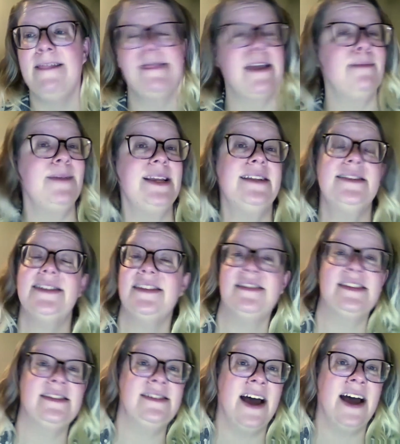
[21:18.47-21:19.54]
That means this
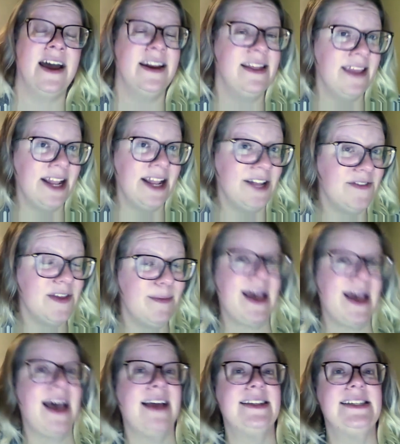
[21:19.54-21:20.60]
is not a thing of the
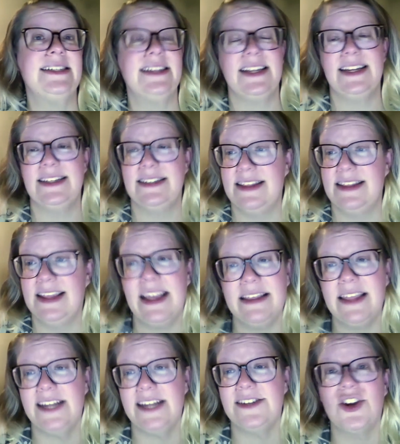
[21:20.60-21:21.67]
past. It is a thing
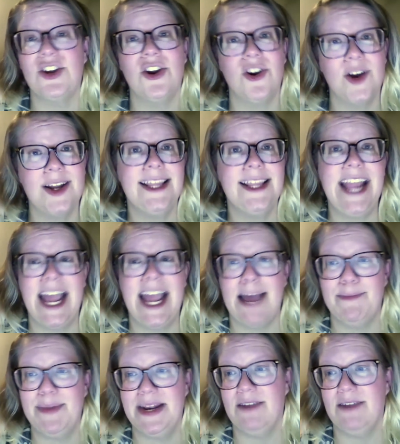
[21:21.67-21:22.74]
that is currently
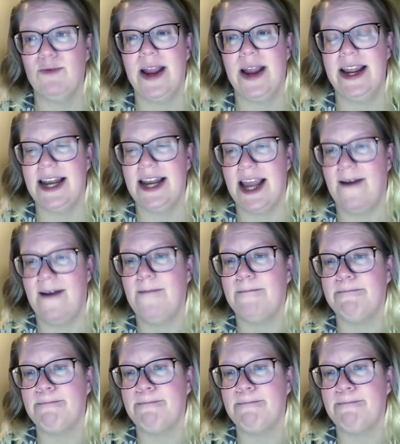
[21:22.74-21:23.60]
happening right now.